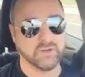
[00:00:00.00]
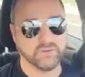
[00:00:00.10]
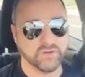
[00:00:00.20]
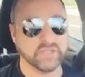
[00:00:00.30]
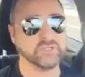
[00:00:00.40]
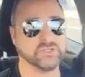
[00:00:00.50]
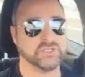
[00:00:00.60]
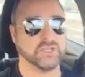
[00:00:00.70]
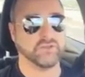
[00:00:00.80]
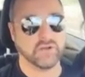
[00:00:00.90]
they're
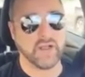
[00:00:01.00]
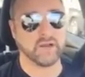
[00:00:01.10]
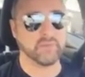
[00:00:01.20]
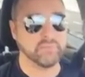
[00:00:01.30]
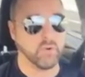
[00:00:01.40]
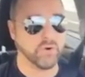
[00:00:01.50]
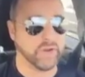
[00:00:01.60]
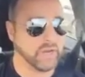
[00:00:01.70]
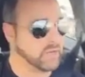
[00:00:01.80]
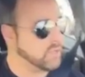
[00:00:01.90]
interesting. They're not going to be
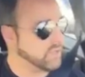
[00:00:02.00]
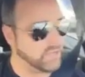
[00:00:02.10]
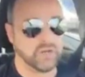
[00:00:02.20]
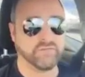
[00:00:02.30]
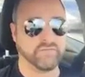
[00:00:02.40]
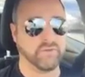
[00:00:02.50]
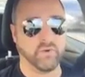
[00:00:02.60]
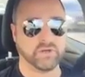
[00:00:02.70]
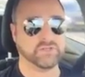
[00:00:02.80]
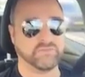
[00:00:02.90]
boring.
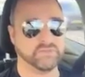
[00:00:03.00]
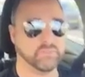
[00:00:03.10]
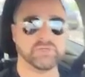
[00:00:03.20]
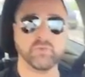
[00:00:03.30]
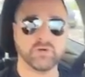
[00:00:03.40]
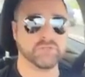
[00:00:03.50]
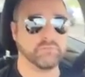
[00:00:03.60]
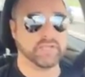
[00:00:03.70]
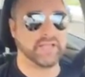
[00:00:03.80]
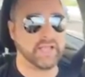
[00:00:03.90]
If this person works
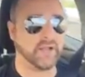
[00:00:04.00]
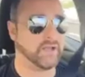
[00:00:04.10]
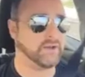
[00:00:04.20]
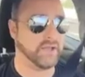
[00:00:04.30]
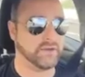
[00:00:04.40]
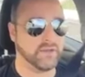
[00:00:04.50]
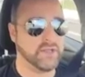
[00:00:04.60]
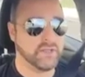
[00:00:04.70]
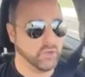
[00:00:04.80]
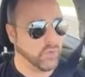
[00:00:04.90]
in big data
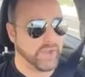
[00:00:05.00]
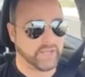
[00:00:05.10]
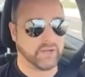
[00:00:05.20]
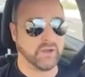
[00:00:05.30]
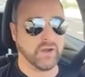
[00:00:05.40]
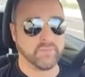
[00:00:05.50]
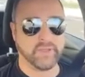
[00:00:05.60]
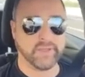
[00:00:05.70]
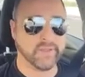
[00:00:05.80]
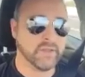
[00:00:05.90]
and you write, I'm
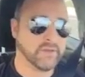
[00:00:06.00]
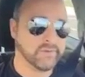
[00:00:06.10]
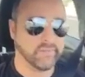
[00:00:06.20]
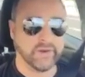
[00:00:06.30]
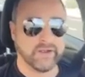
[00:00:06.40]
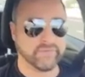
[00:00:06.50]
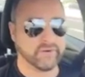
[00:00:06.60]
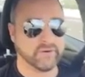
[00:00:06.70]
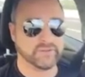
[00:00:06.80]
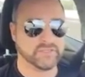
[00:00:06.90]
a
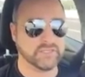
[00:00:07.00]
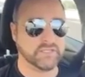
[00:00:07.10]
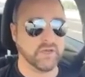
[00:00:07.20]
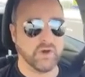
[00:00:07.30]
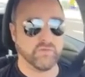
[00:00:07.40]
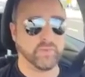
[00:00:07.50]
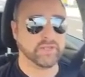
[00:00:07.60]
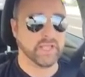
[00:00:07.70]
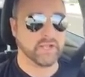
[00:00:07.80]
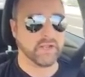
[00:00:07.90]
CTO of a
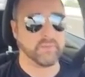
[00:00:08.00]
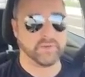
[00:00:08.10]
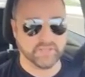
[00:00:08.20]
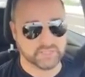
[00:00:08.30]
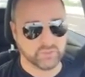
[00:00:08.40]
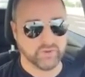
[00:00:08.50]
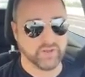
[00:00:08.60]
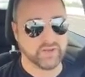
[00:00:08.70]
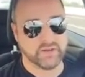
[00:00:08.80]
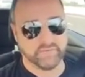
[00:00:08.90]
big data company, that's
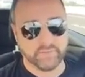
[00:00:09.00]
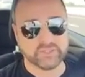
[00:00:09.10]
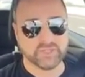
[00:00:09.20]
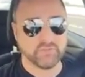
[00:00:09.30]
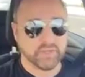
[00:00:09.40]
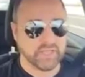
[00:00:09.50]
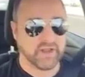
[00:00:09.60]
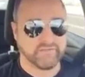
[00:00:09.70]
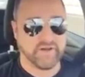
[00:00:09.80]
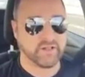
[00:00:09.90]
great. And if I'm interested in big
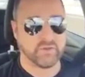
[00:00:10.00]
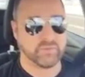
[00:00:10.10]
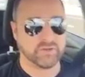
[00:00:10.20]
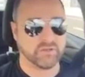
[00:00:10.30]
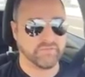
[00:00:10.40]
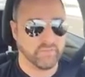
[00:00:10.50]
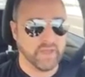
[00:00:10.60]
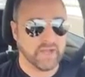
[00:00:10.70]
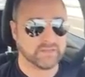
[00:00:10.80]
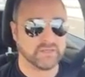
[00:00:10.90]
data, I'll follow you. But if I'm
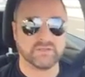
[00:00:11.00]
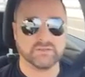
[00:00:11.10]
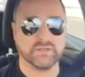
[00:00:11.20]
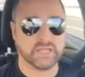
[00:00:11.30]
not, then